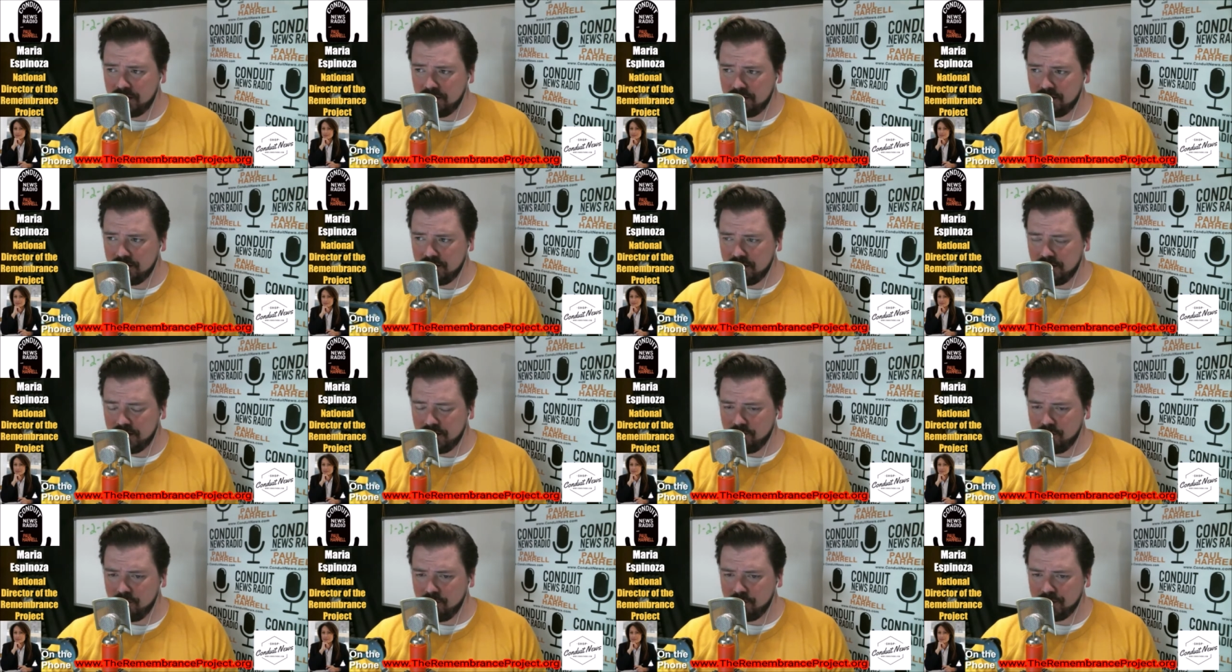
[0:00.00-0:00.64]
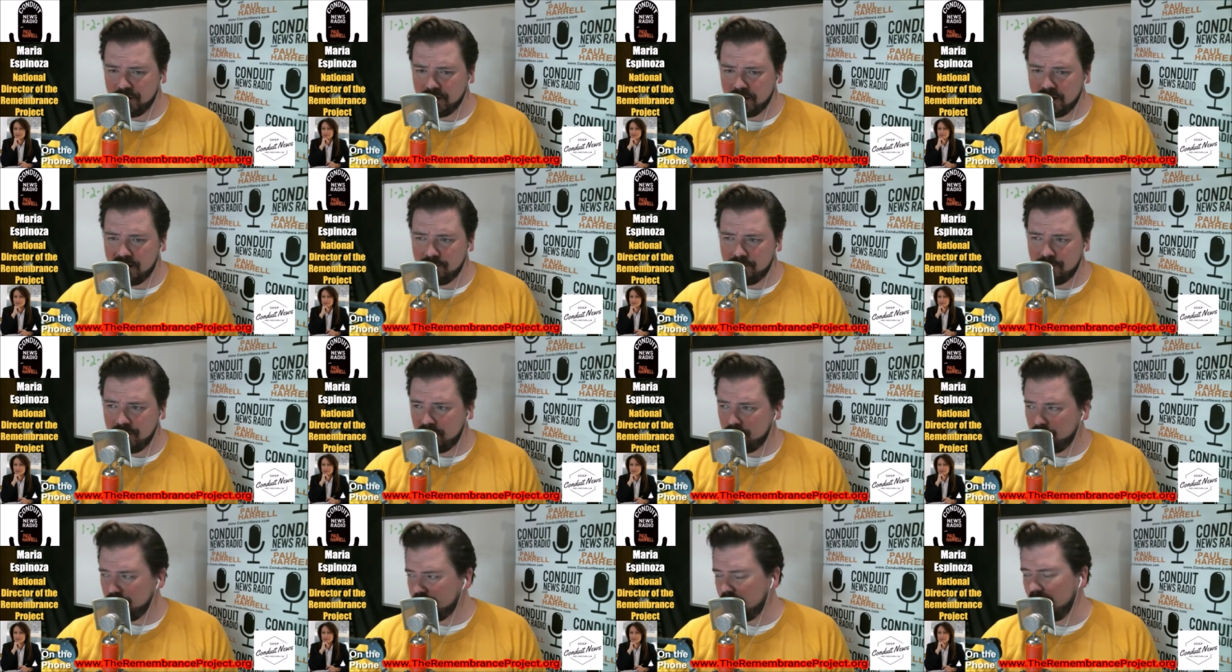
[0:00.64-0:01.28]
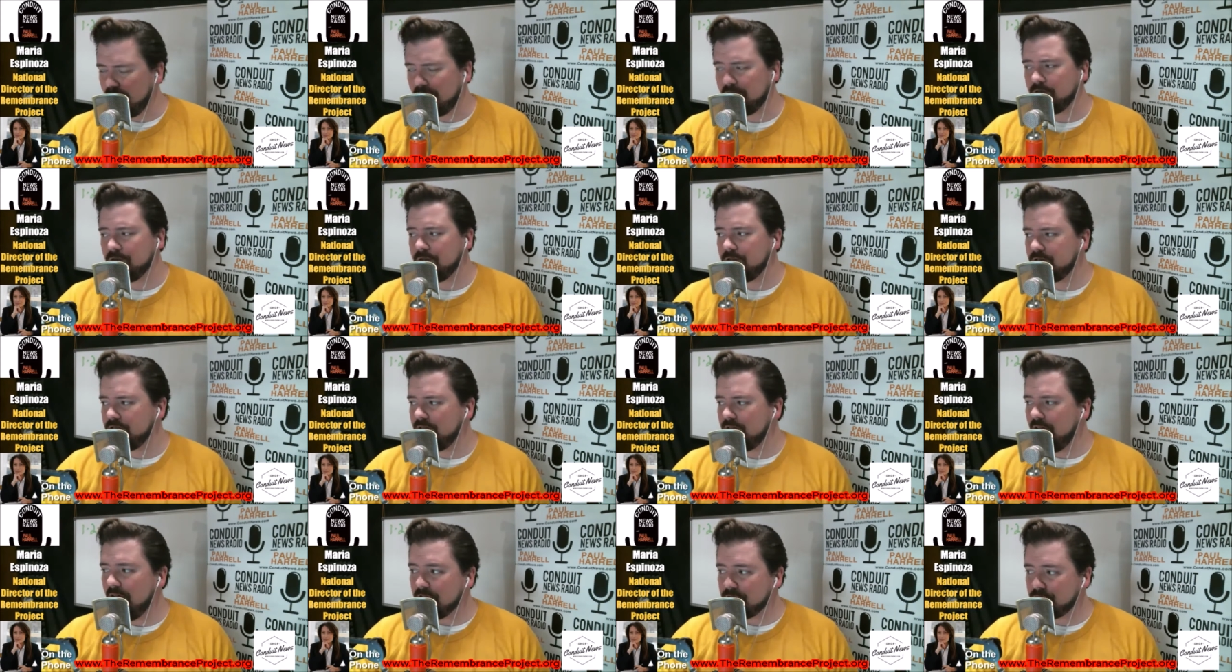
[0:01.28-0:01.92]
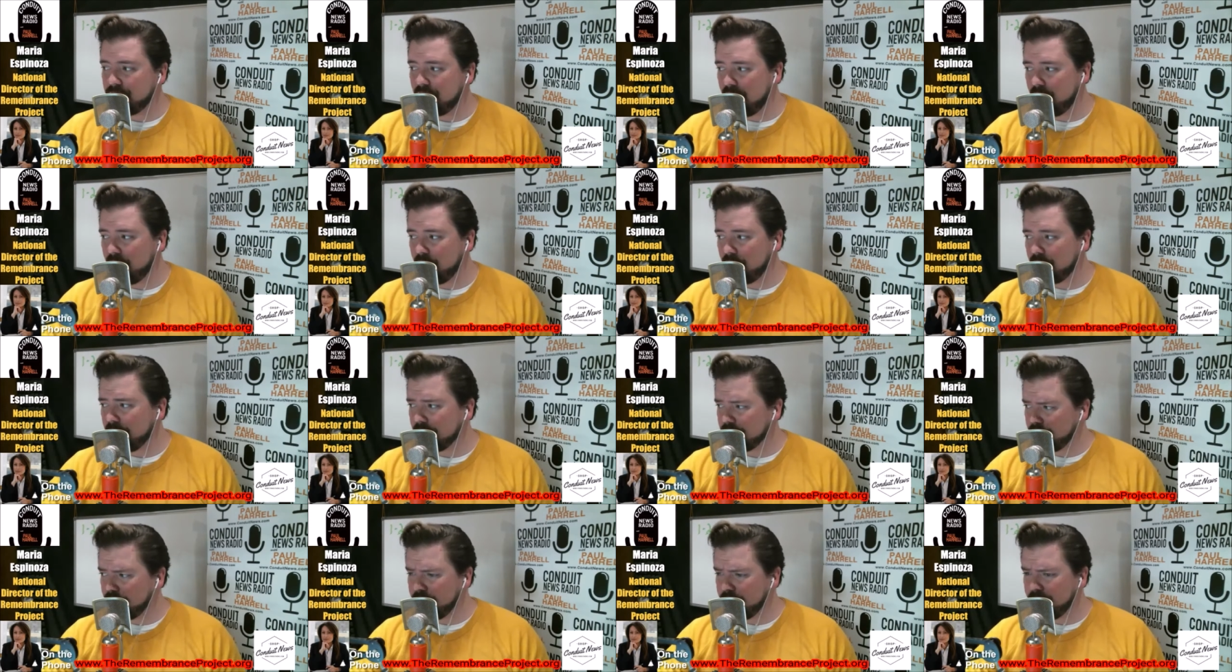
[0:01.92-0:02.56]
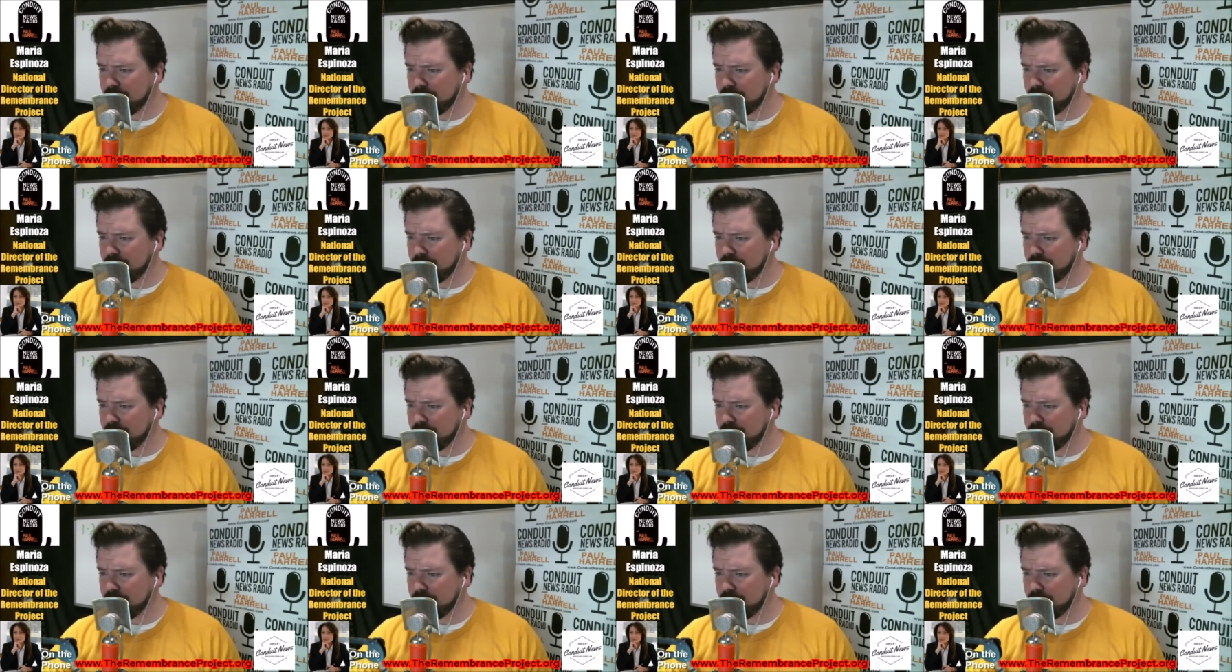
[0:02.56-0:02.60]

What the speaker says: You know, he wrote an op-ed. We covered this last hour,